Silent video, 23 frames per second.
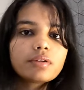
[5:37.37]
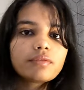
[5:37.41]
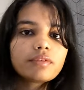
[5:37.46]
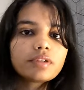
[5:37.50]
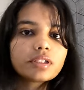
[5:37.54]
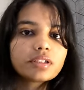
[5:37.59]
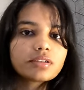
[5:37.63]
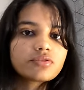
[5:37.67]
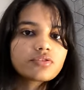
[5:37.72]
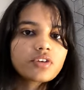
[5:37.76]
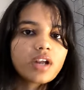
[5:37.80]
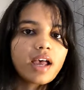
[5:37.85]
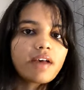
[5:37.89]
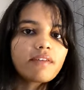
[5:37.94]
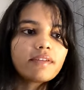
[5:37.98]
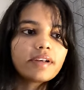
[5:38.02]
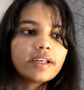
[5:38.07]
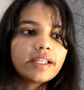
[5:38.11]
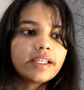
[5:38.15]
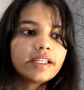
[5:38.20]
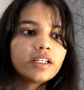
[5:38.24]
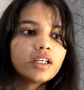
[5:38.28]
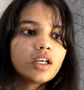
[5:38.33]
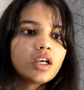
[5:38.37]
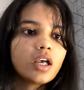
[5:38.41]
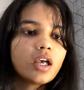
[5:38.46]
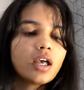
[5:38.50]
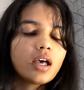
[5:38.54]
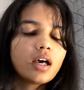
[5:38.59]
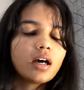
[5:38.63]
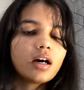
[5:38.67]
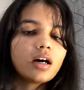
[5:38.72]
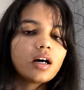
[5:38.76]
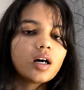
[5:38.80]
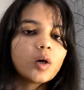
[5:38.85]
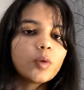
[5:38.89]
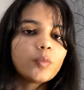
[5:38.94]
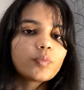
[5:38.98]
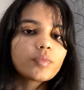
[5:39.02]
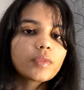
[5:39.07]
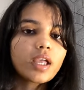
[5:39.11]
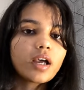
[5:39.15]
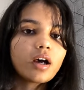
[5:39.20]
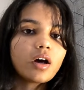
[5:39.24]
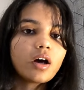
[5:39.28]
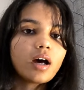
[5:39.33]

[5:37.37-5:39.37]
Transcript: with the traveling um,